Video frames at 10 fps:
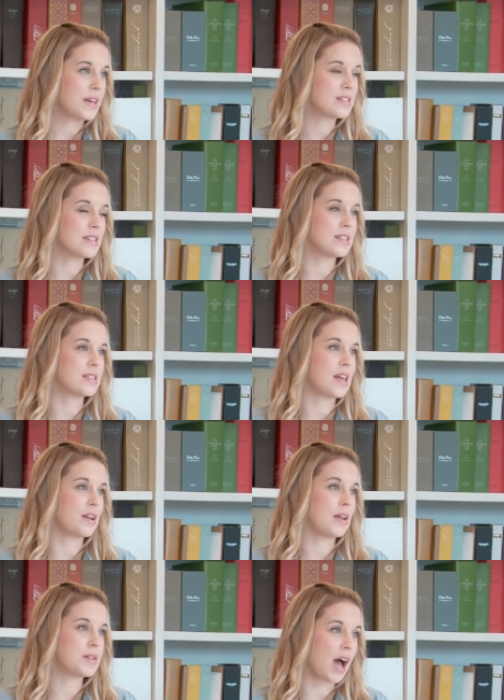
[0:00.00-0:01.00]
pieces
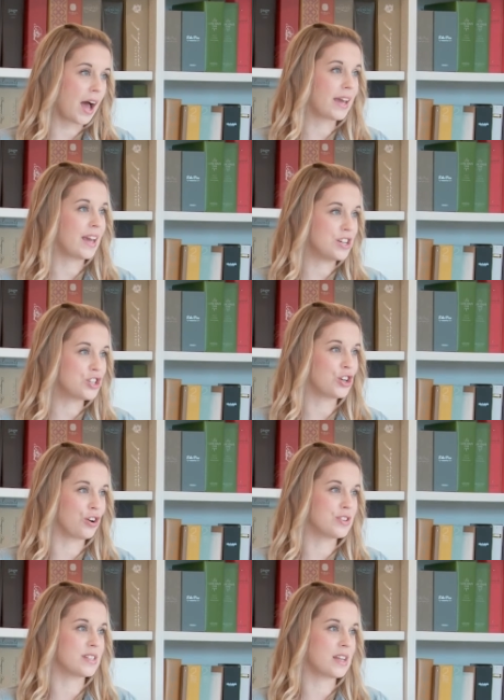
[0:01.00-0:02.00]
that tie into
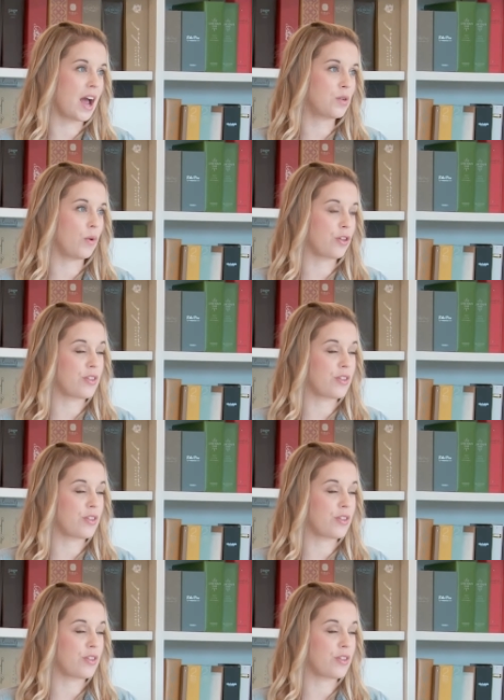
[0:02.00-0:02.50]
your design, whether